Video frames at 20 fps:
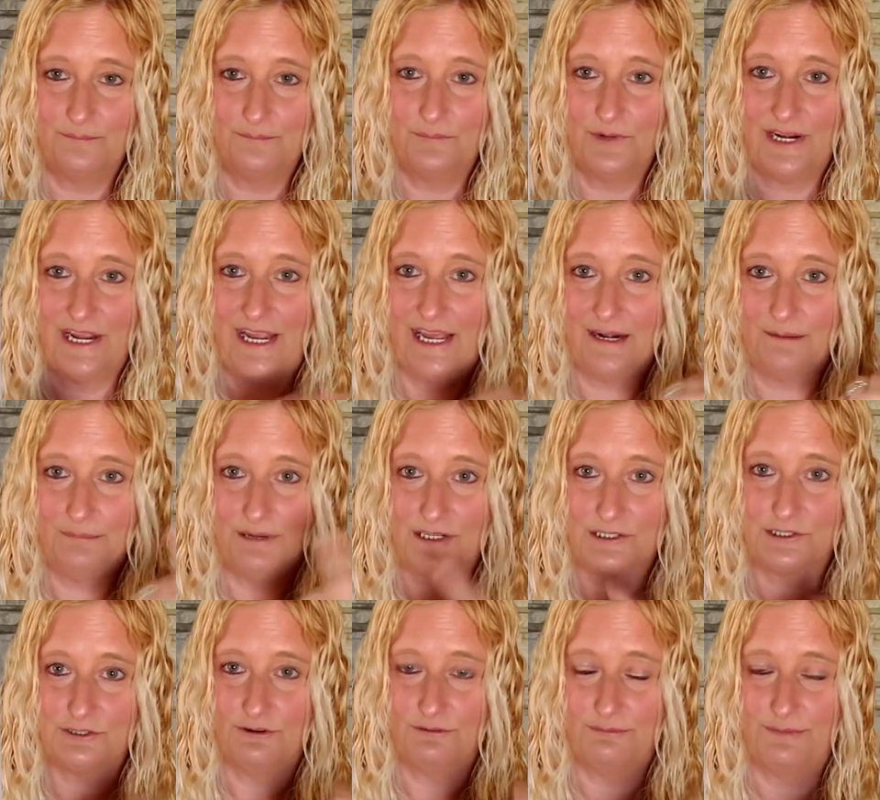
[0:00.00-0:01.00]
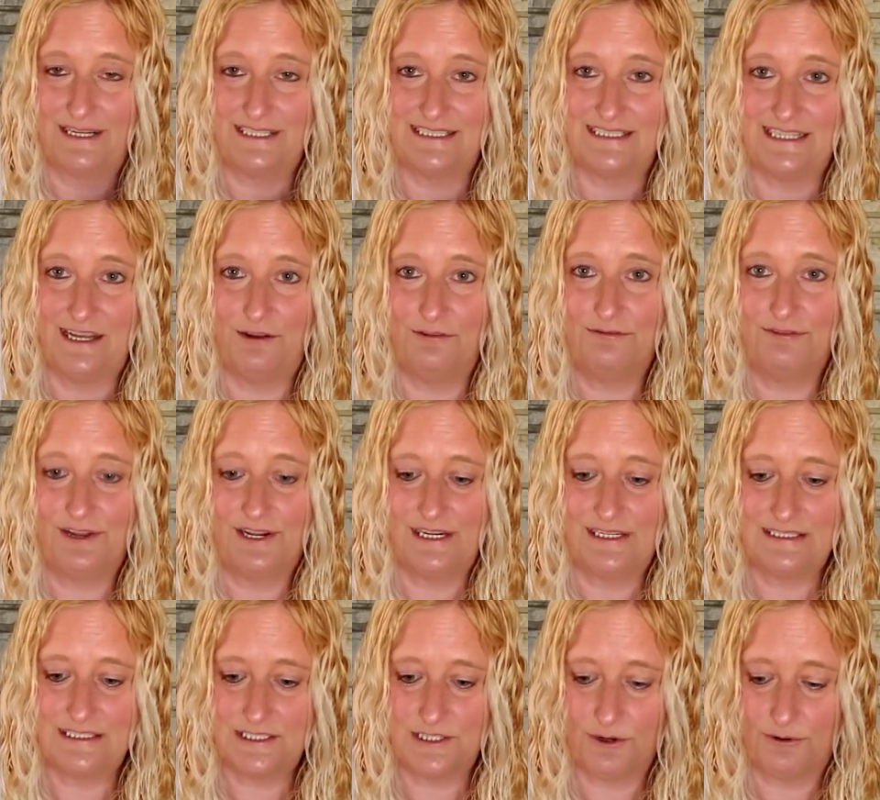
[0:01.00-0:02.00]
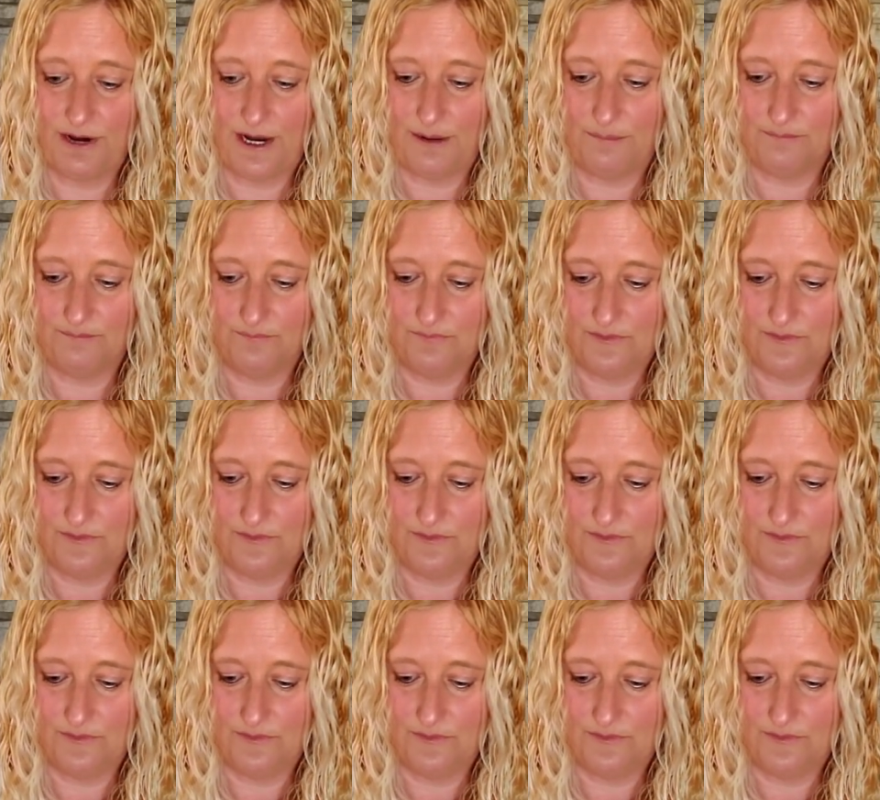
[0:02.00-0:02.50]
When I had a picture of myself on Instagram,